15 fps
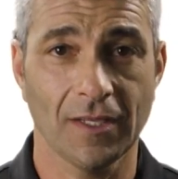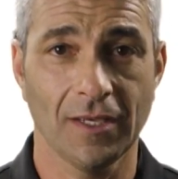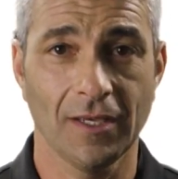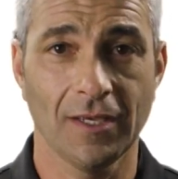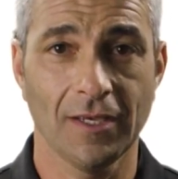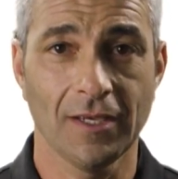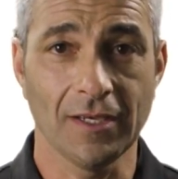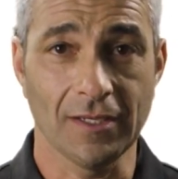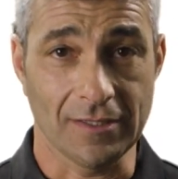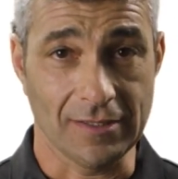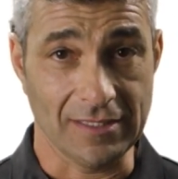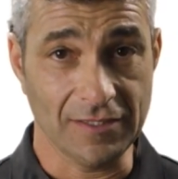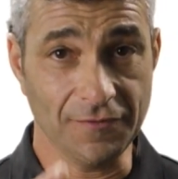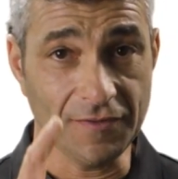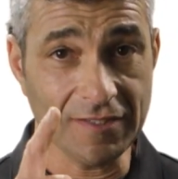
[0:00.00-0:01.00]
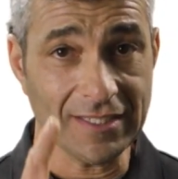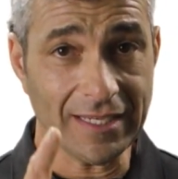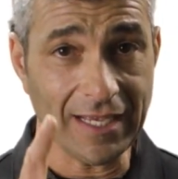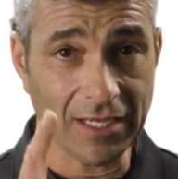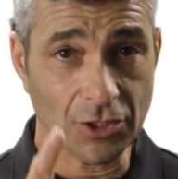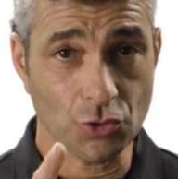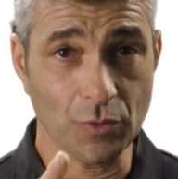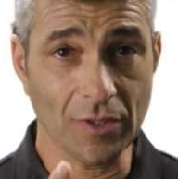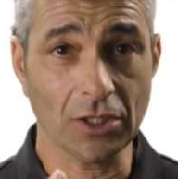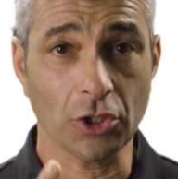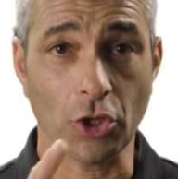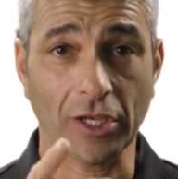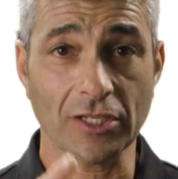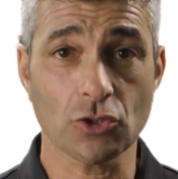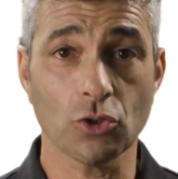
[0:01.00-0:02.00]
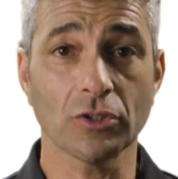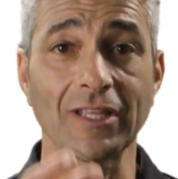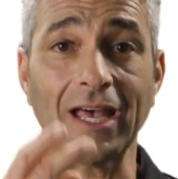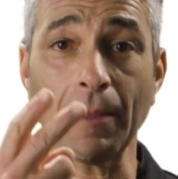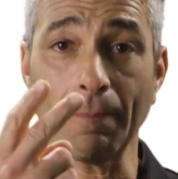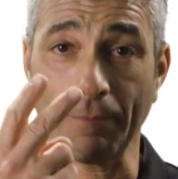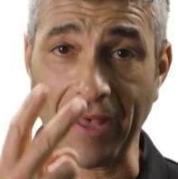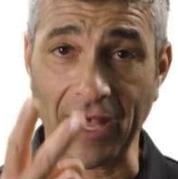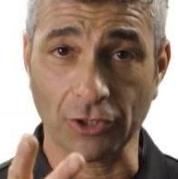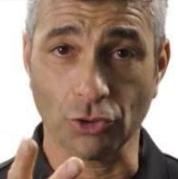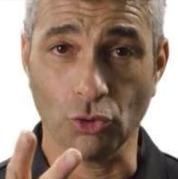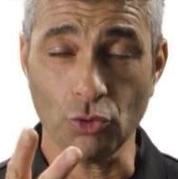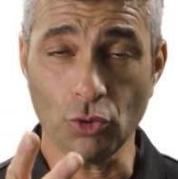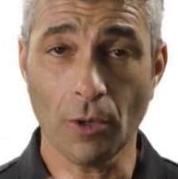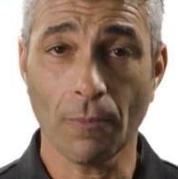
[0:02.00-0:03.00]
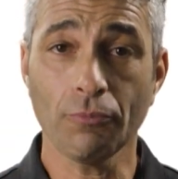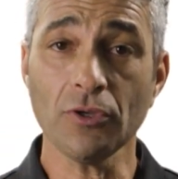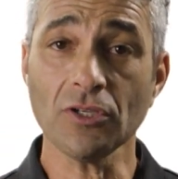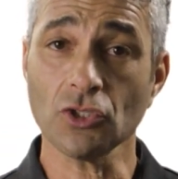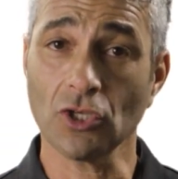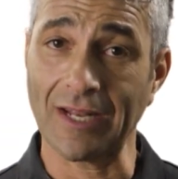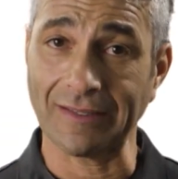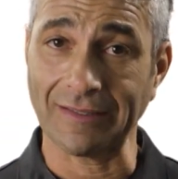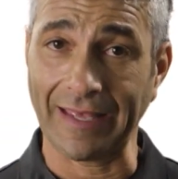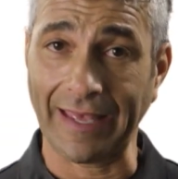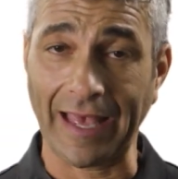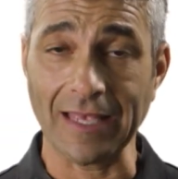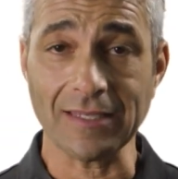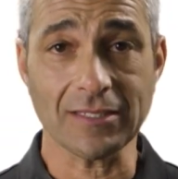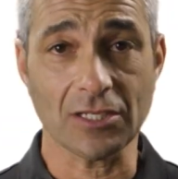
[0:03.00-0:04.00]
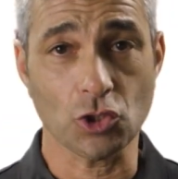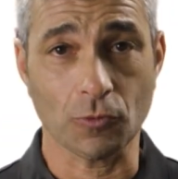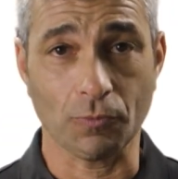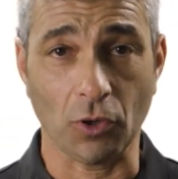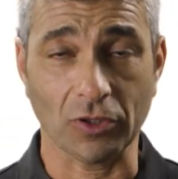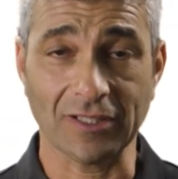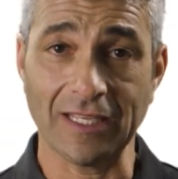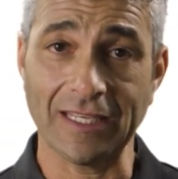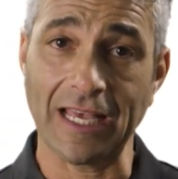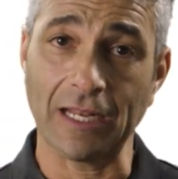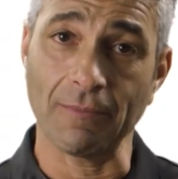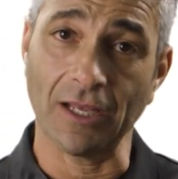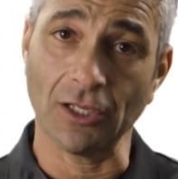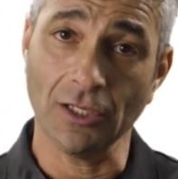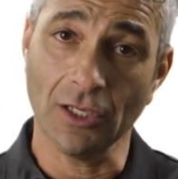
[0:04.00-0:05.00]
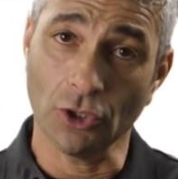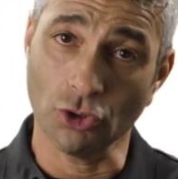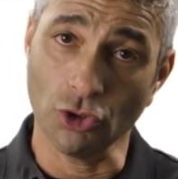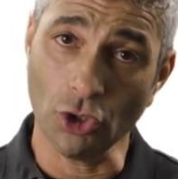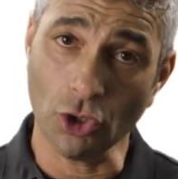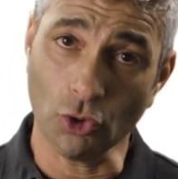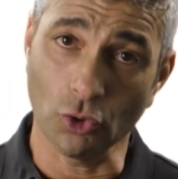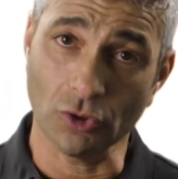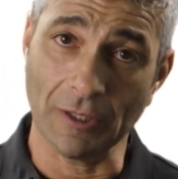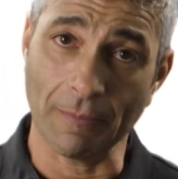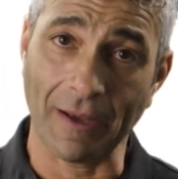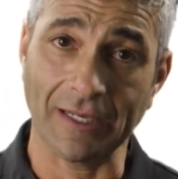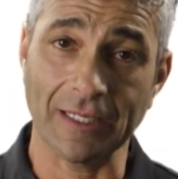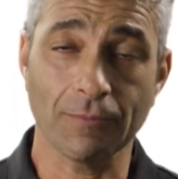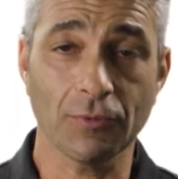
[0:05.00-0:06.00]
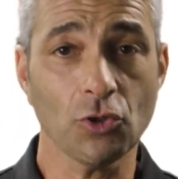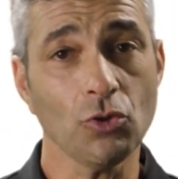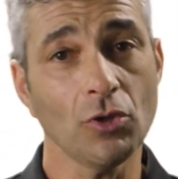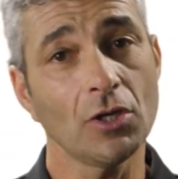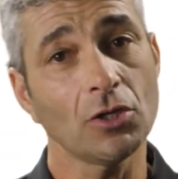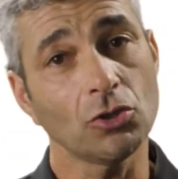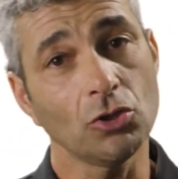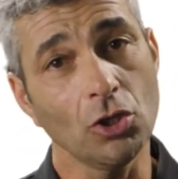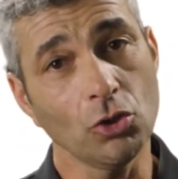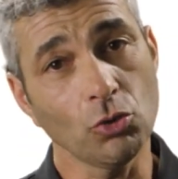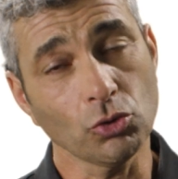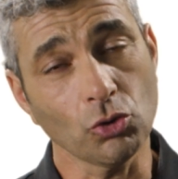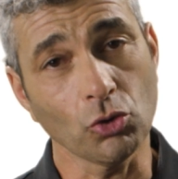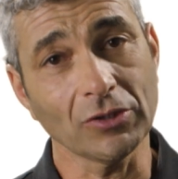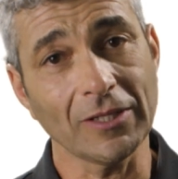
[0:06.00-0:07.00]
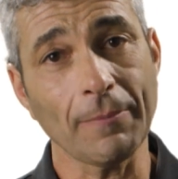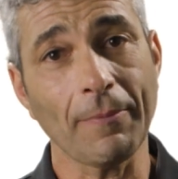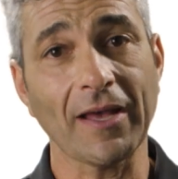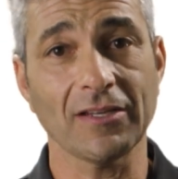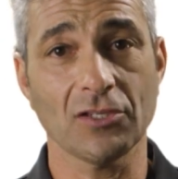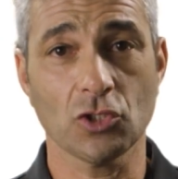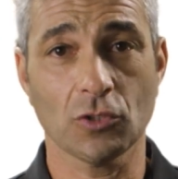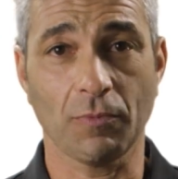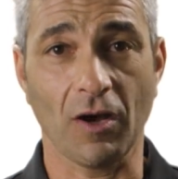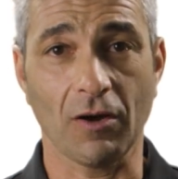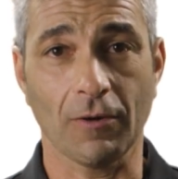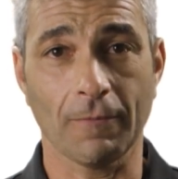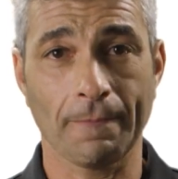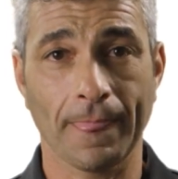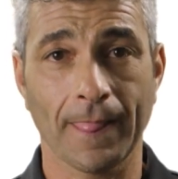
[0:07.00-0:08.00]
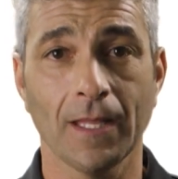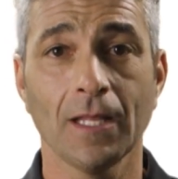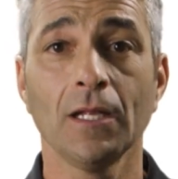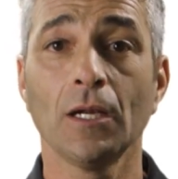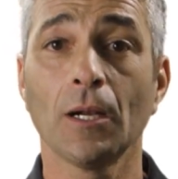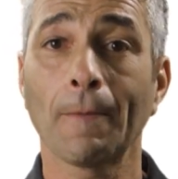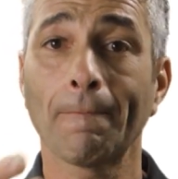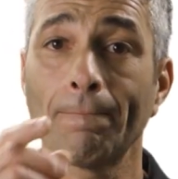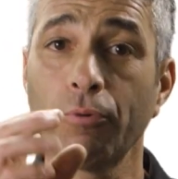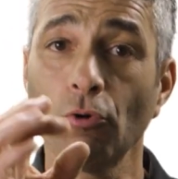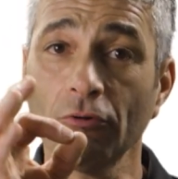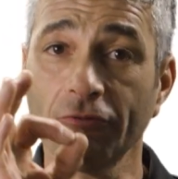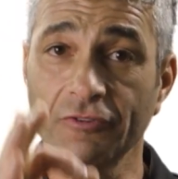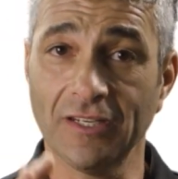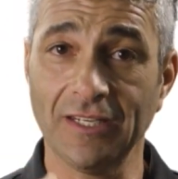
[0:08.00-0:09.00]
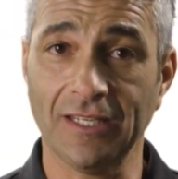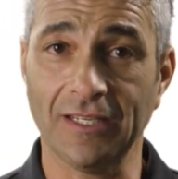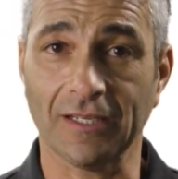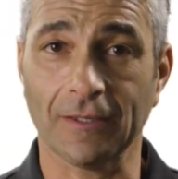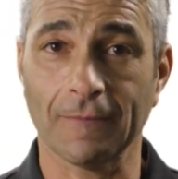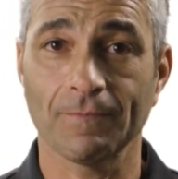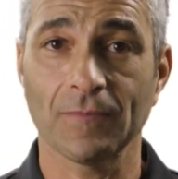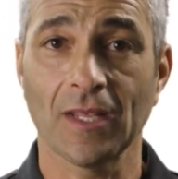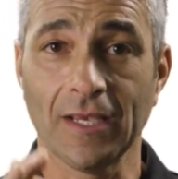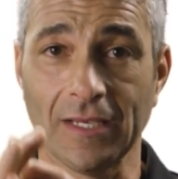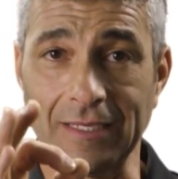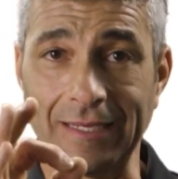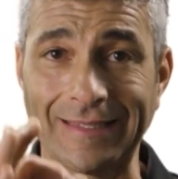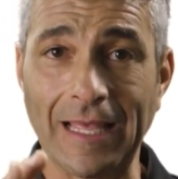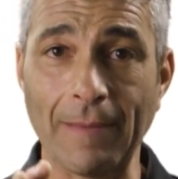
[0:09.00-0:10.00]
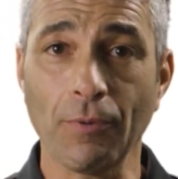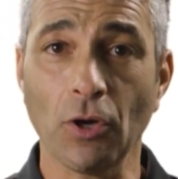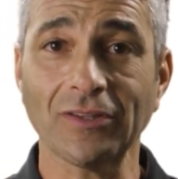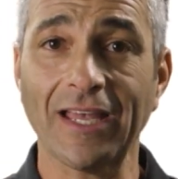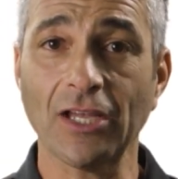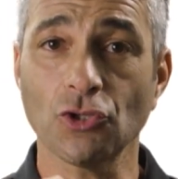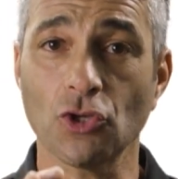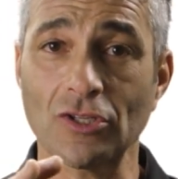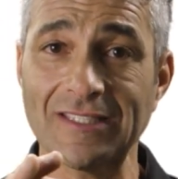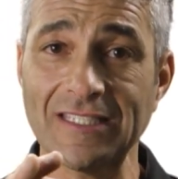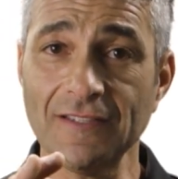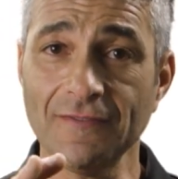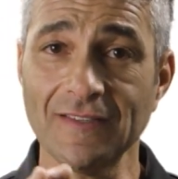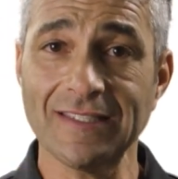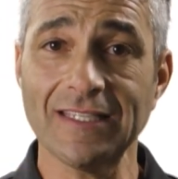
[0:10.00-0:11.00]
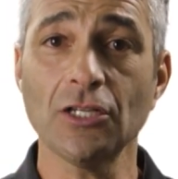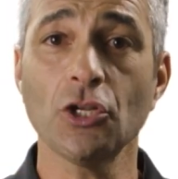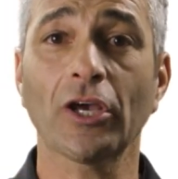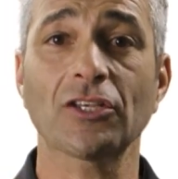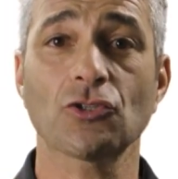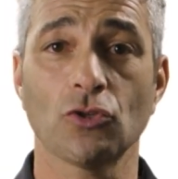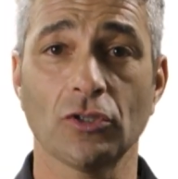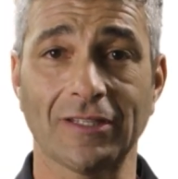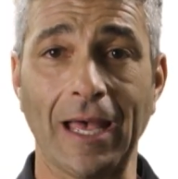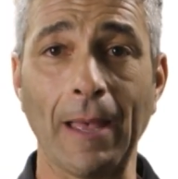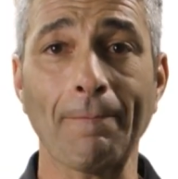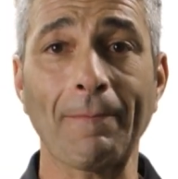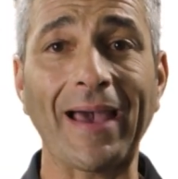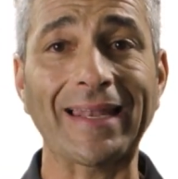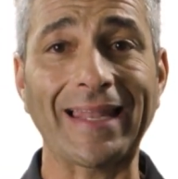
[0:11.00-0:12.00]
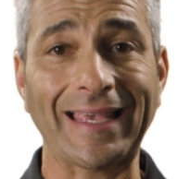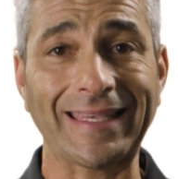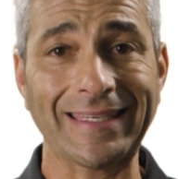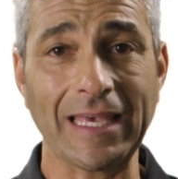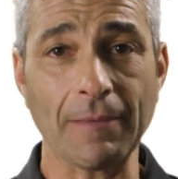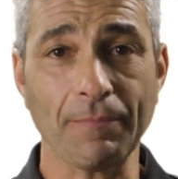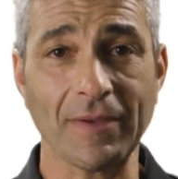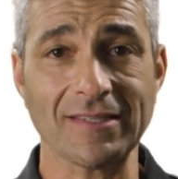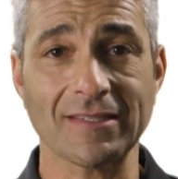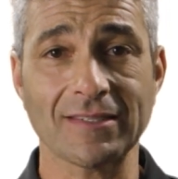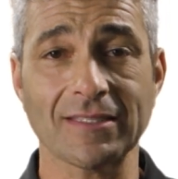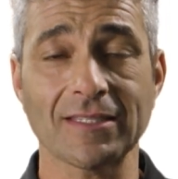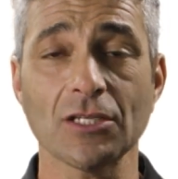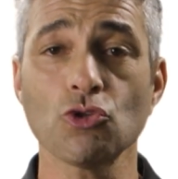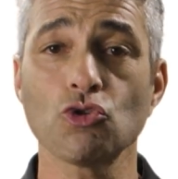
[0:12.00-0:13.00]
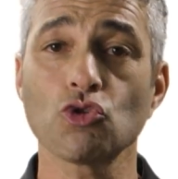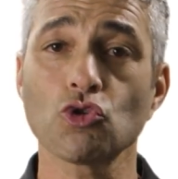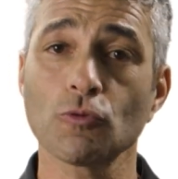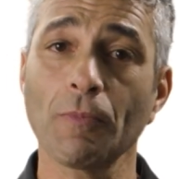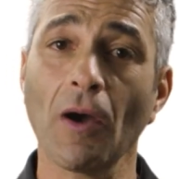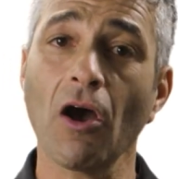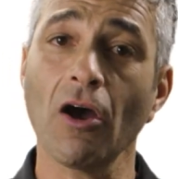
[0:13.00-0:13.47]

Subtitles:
Then, divide the result by 2, since the deck is supported equally on one side by the piles and the other by the brackets. Finally, it is important to divide the result by the capacity of the bracket.